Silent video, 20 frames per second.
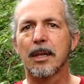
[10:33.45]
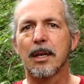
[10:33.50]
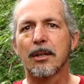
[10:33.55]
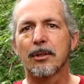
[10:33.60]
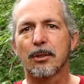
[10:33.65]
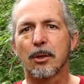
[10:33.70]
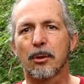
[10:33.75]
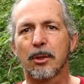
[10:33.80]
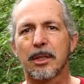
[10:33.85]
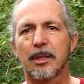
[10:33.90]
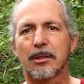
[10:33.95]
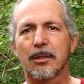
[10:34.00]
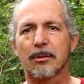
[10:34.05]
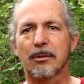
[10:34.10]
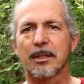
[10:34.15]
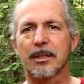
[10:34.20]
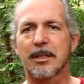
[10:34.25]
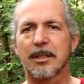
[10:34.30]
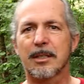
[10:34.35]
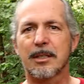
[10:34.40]
So these are
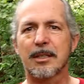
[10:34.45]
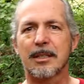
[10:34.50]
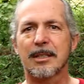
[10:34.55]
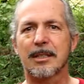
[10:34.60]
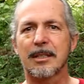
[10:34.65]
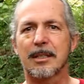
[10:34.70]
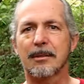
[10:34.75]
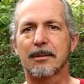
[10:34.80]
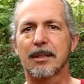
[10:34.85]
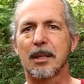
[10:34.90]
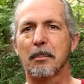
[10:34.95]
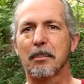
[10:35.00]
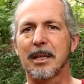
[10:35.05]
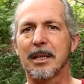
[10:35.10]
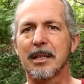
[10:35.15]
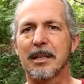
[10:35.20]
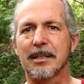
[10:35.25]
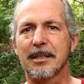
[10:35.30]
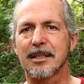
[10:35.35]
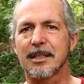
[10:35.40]
just some
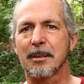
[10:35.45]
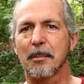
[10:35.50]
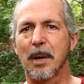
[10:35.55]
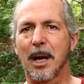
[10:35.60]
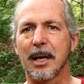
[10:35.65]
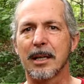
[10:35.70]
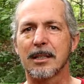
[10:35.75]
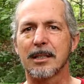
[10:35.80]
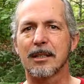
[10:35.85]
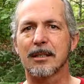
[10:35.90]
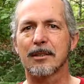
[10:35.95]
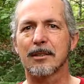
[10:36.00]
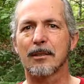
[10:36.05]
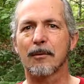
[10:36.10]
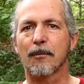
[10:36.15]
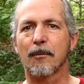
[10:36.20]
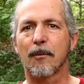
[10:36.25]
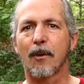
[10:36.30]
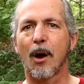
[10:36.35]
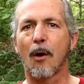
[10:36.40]
hints, some ideas
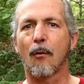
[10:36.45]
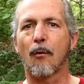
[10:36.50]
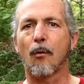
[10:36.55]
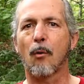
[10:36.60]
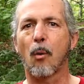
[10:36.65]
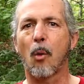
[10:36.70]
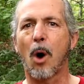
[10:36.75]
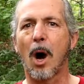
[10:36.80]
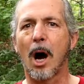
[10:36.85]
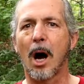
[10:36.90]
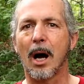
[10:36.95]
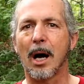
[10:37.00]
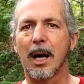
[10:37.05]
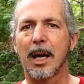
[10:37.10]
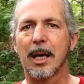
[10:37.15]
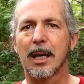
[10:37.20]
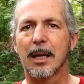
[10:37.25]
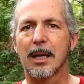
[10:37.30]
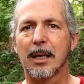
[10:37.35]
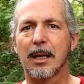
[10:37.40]
of why